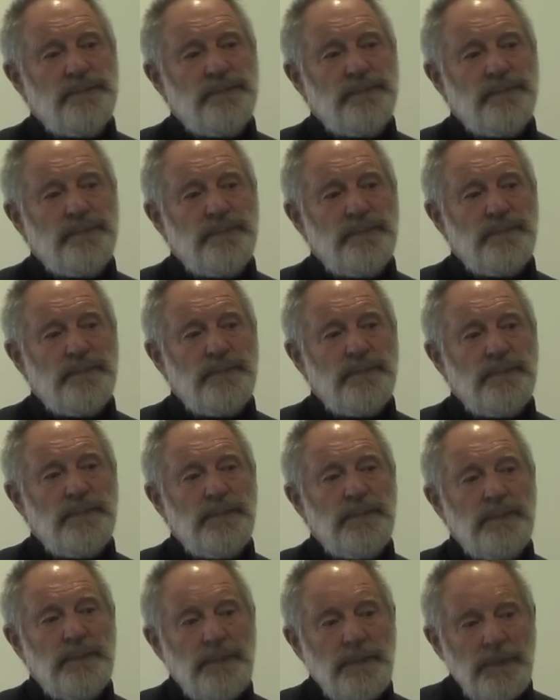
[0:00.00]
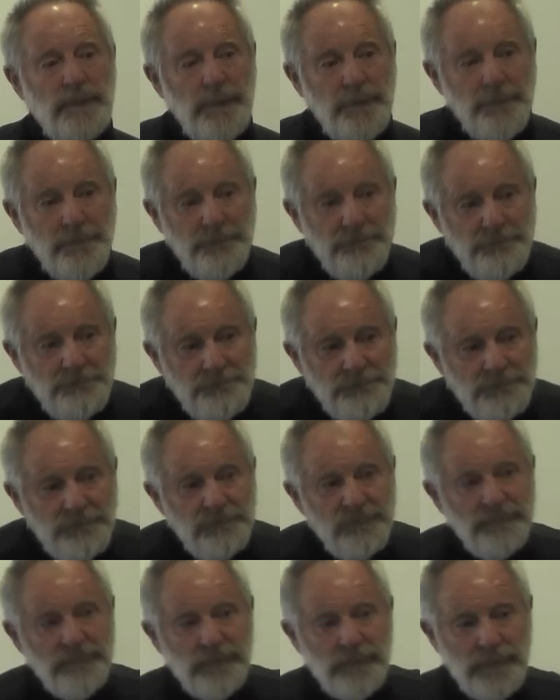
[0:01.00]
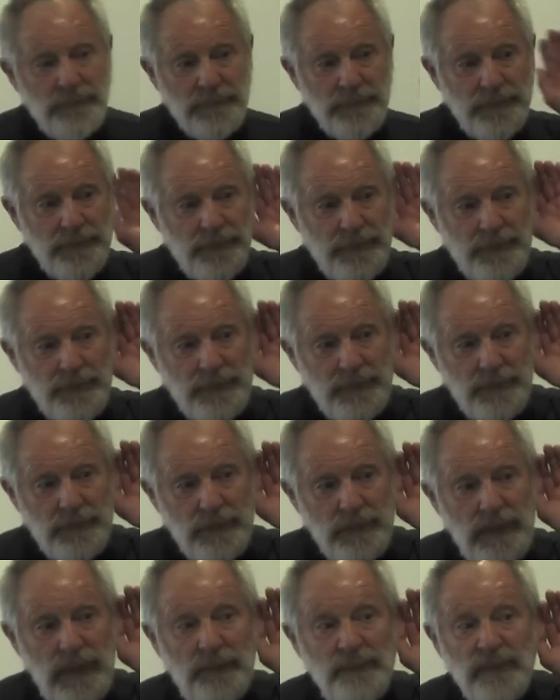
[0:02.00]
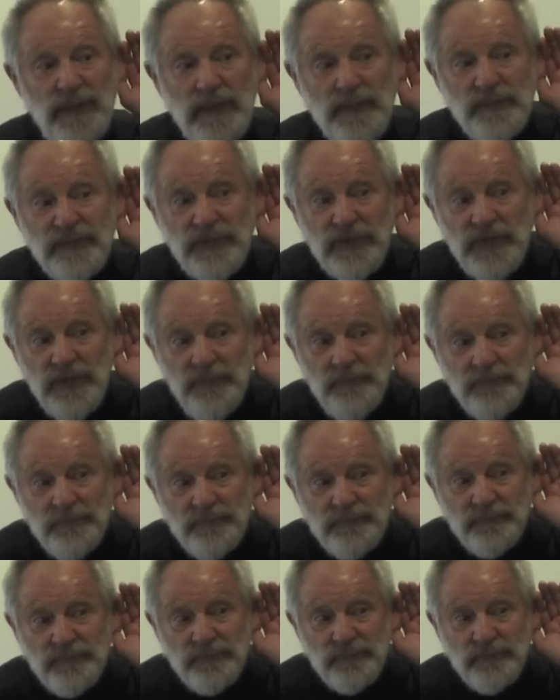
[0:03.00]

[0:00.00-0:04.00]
Also, what influence did the, say, the tenth Mountain Division? I'm, I'm sorry? What